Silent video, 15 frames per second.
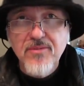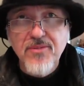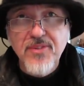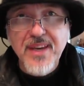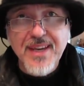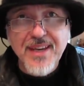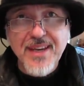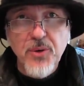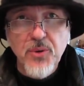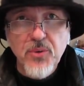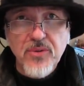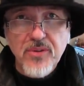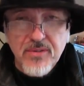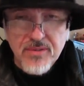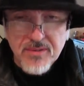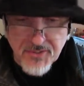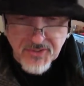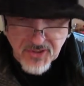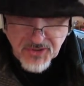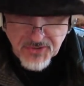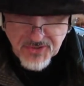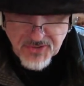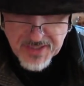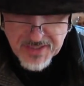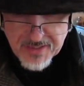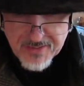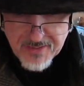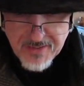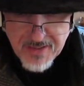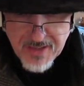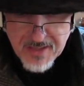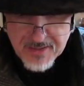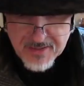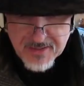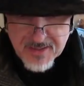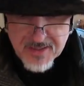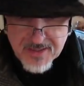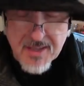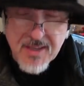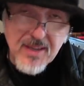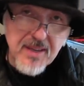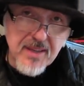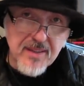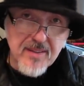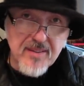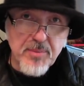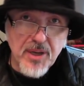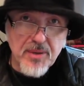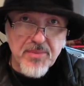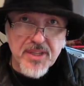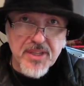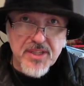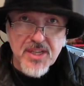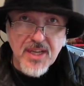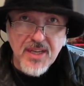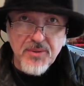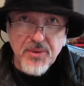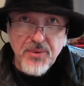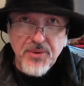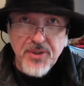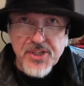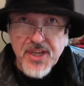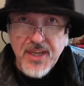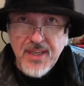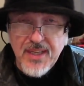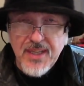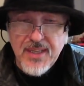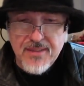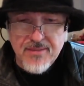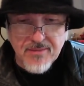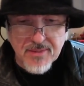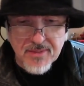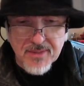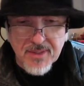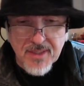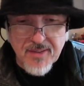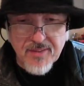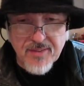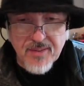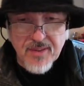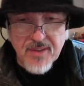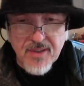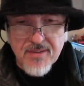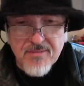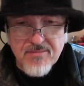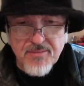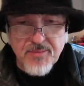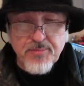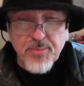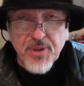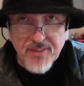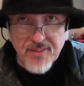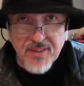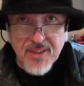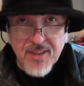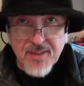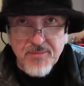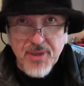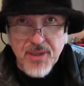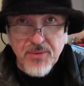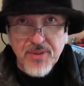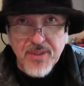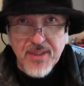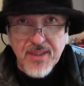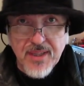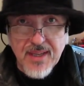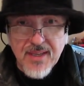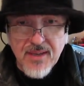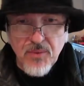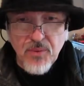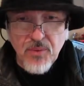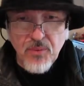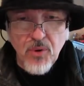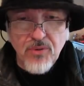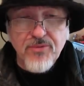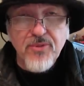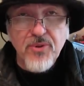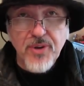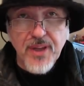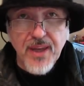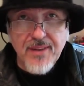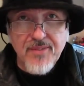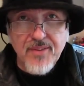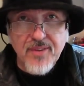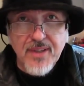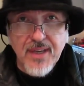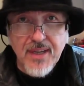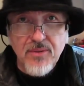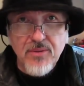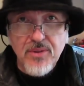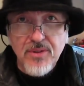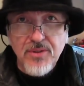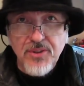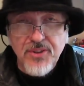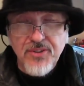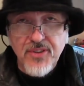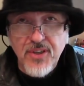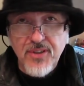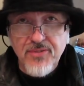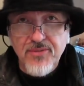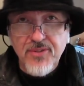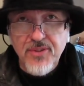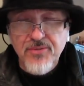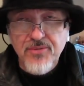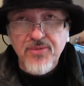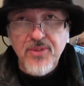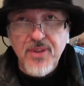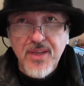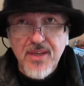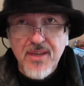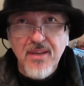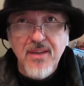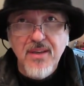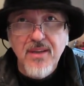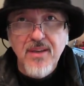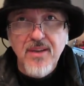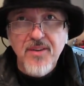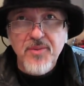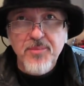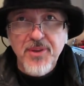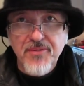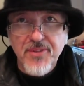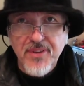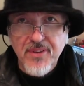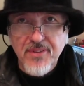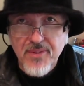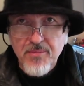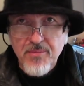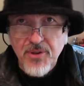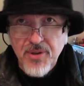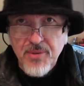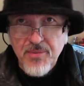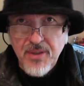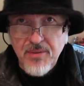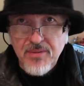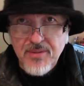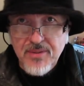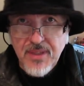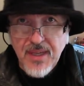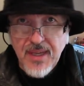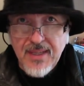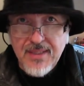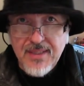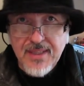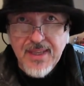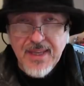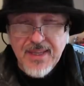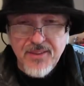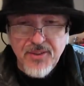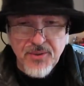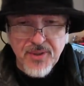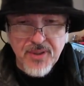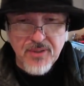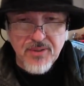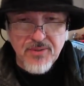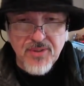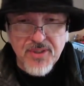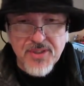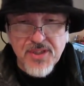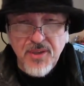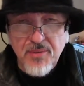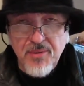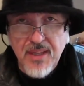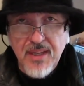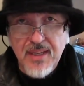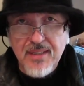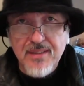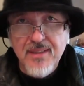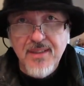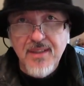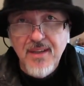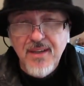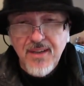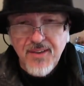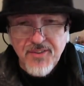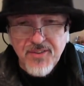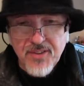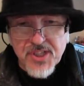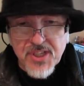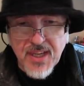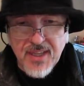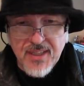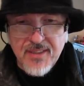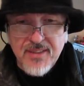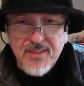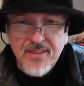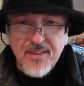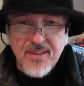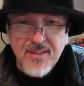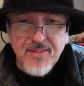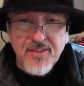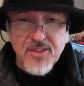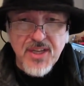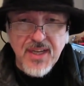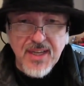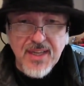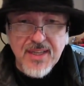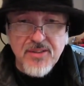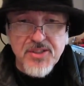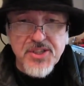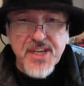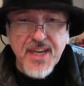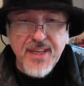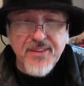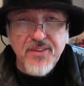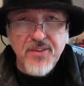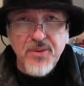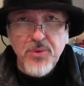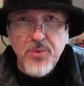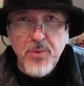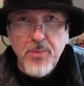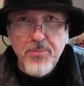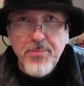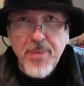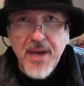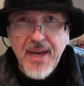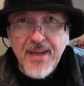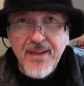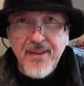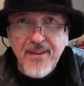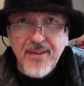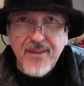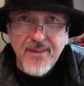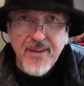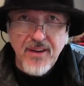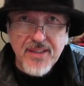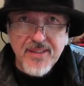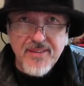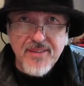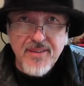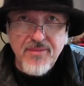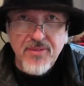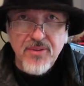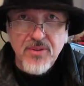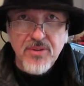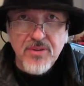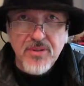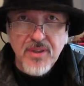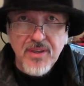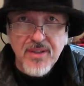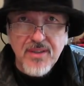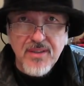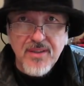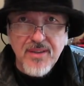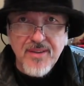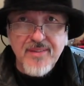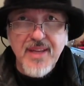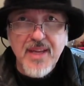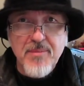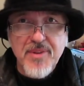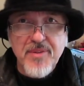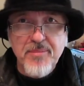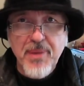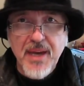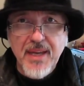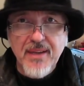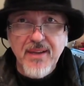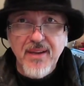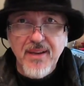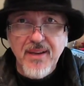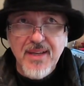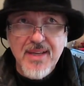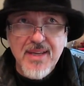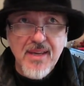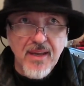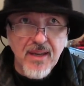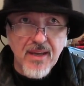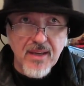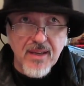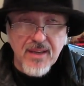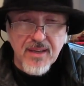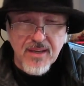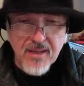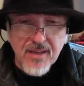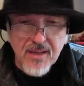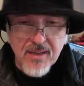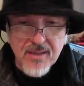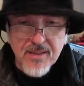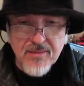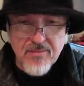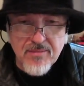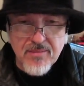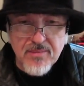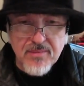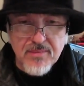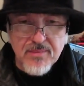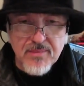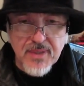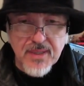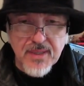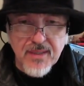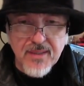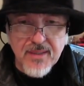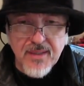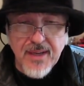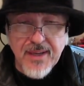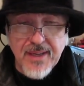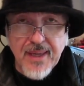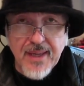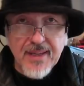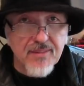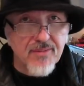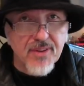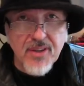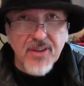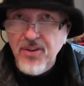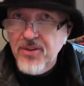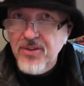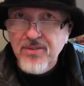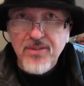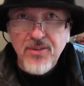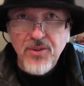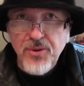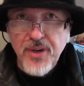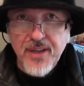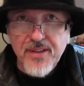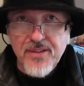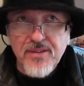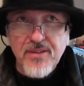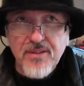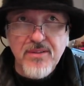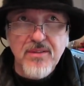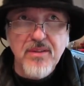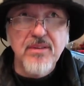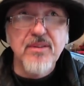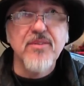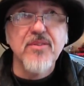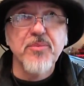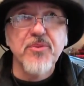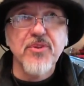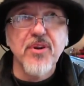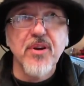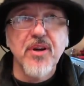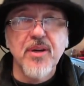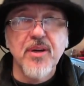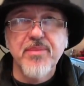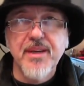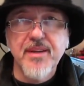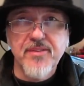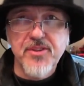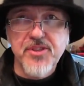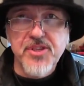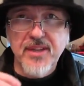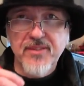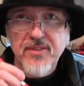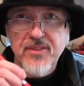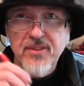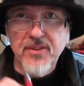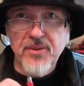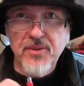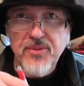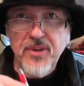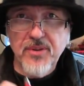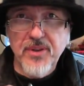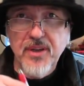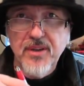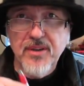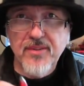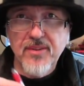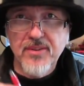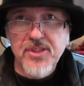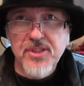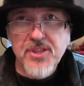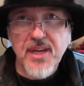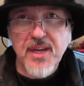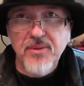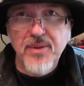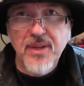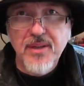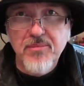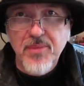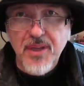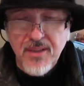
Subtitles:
vehicles associated to that, this might be a channel you want to check out. He's presently building a 1/48 scale Orca Typhoon for the Spiffy Tiffy buddy build, and again doing a lovely job of that. So check this channel out, Gentle Ben 94. His name is Ben Lee, and again, if you're not already subscribed, here's your chance to do so, guys, on the channel link